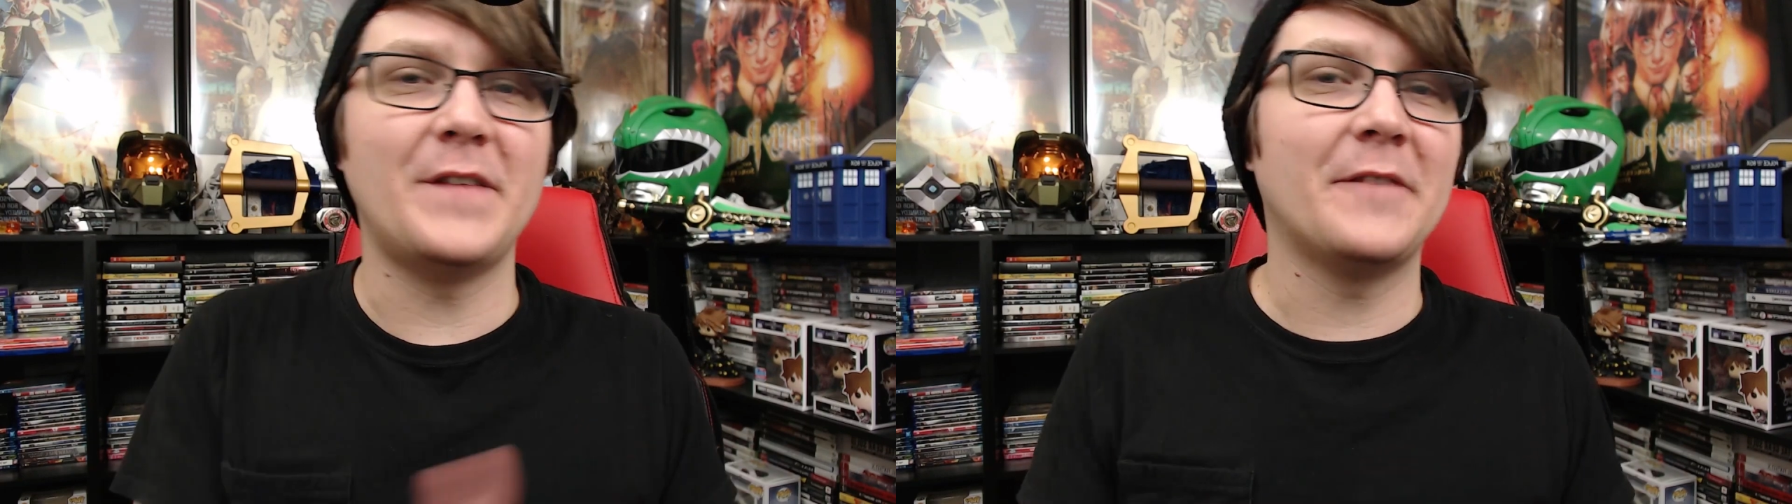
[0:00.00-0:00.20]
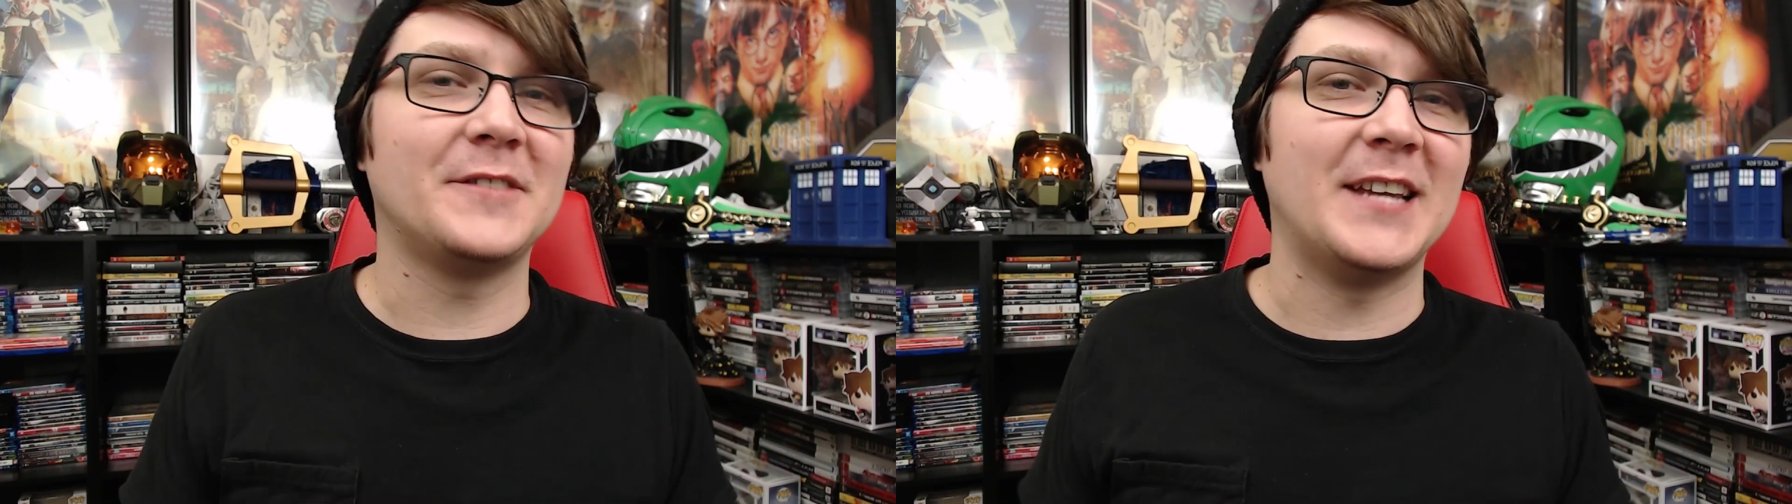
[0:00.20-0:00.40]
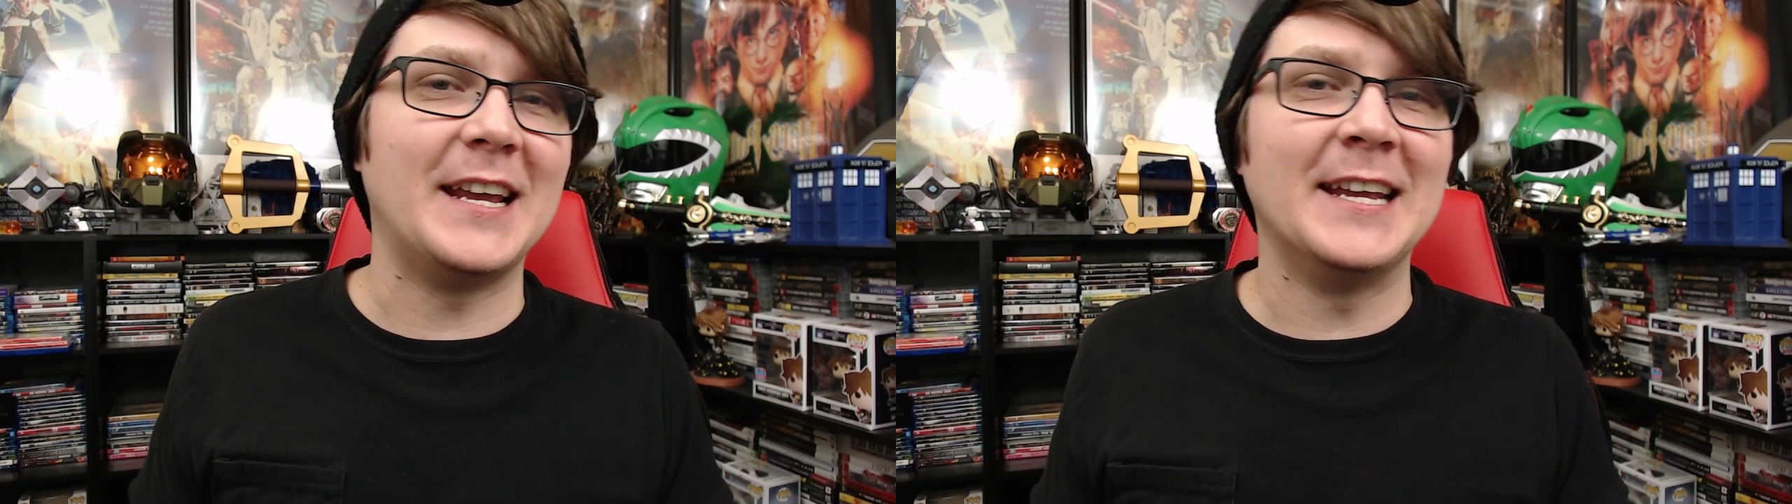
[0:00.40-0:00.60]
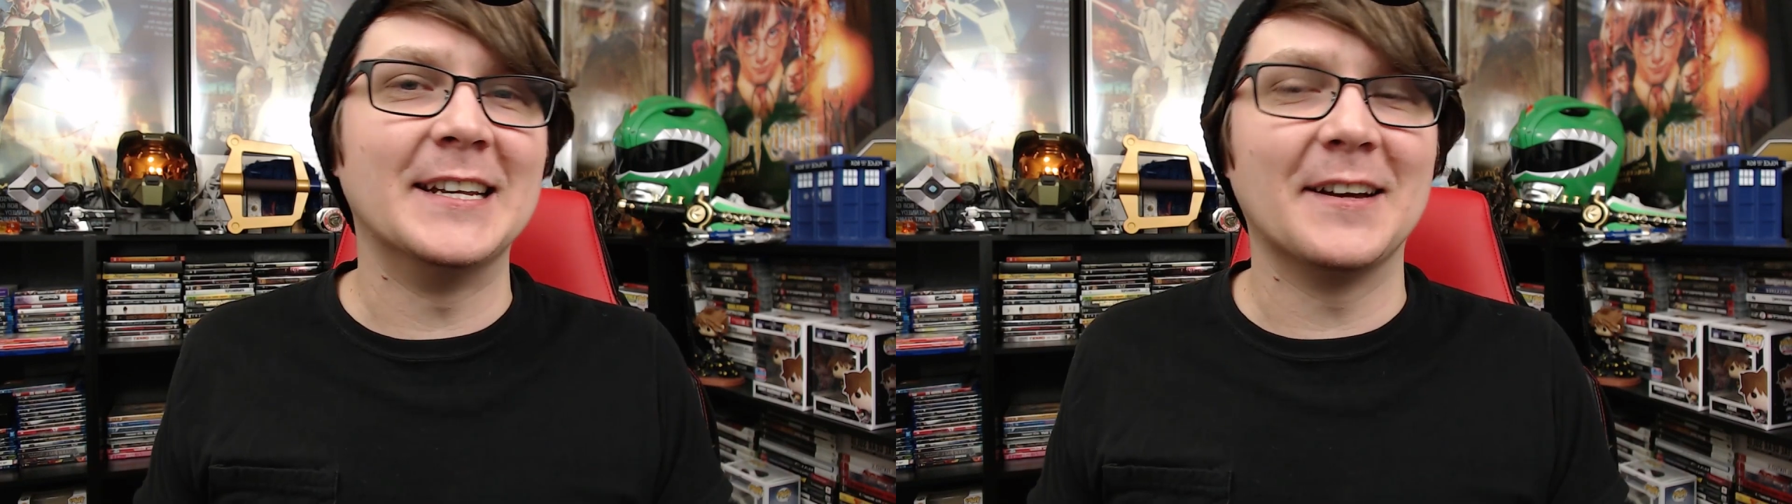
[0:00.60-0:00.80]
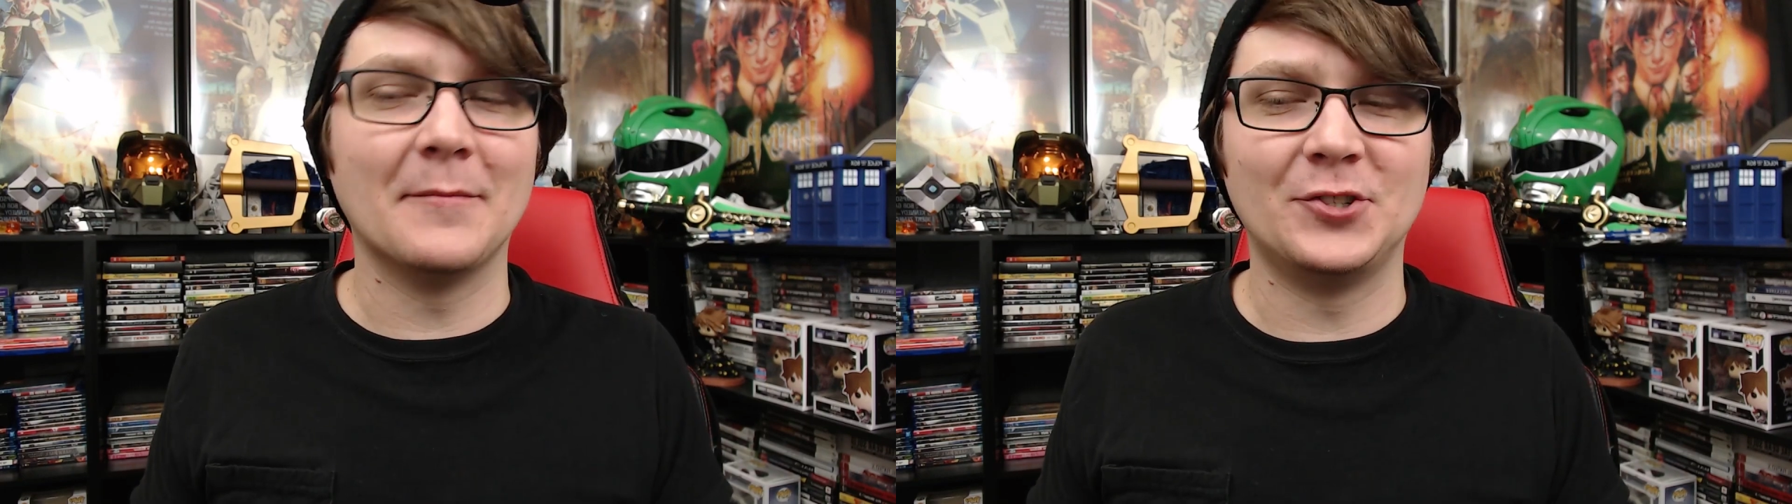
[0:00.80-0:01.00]

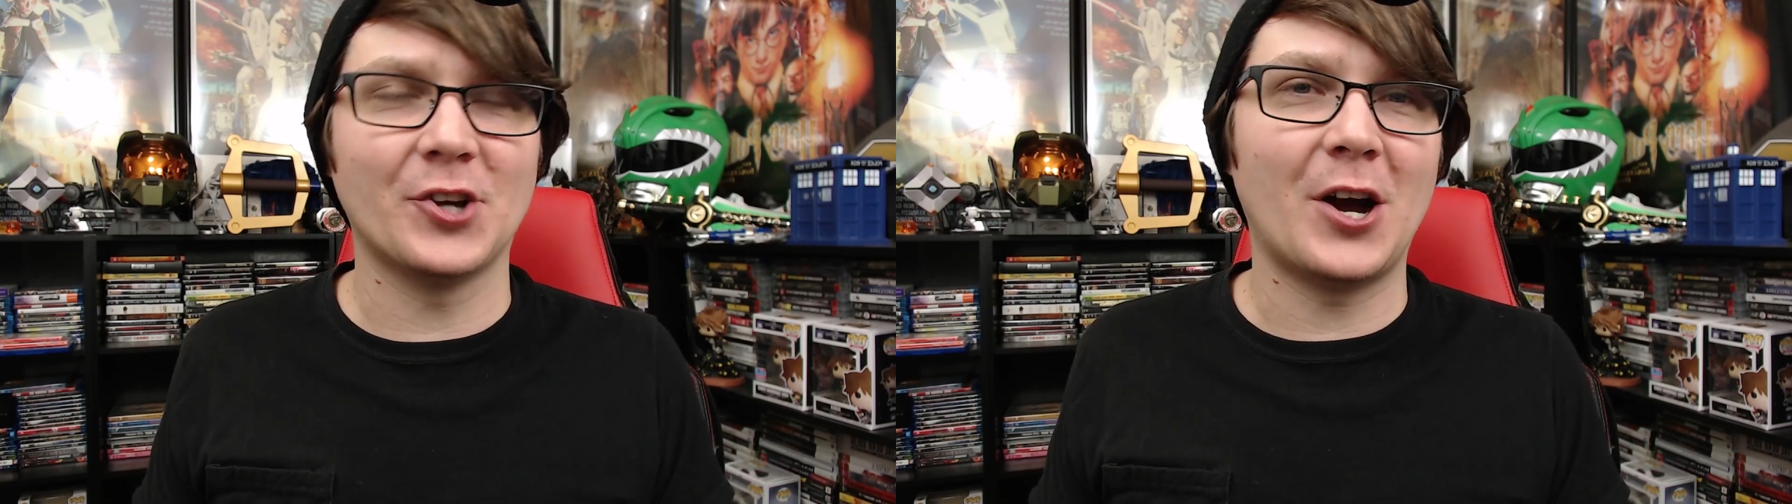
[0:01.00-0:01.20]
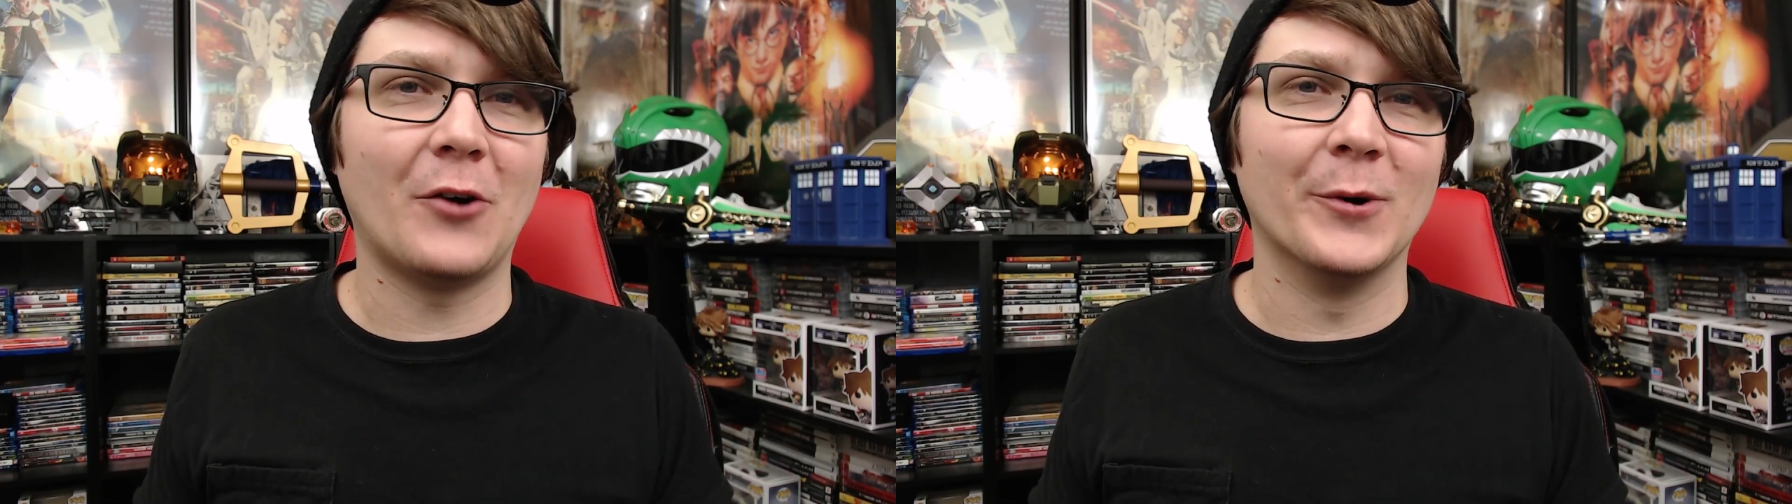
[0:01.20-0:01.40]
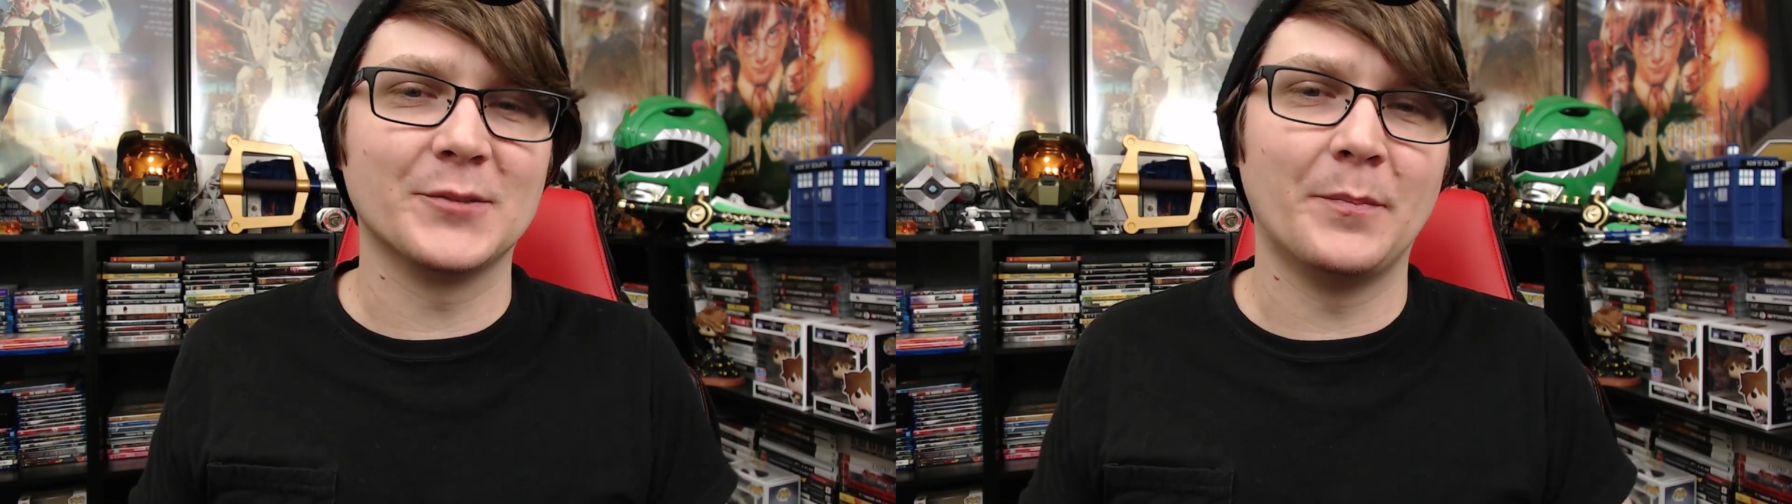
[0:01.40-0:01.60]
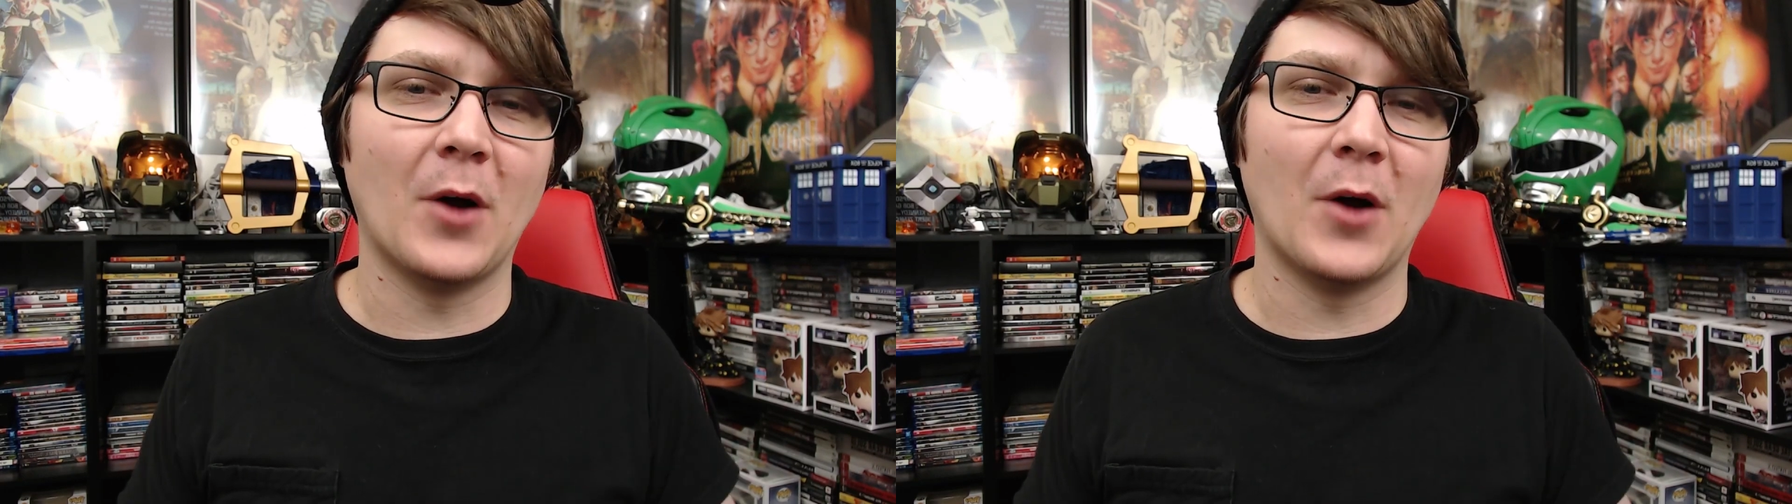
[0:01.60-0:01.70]
15 Jawas